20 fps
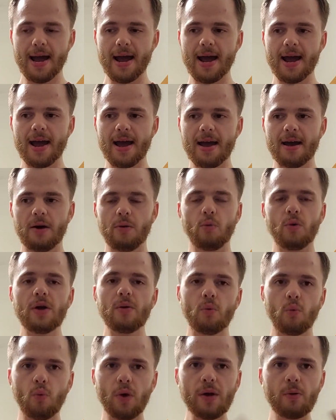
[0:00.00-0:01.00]
And
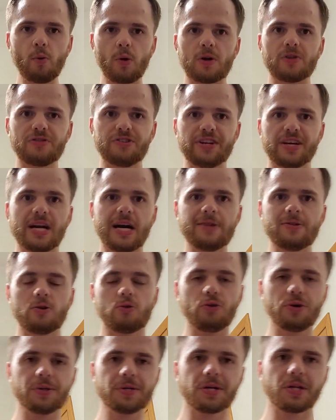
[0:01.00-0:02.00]
we worked
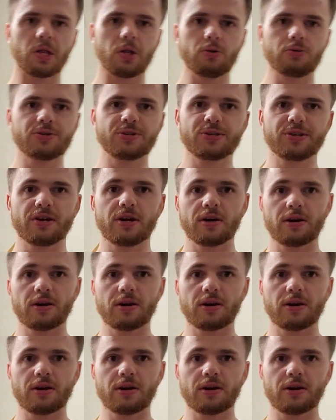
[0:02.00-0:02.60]
together really closely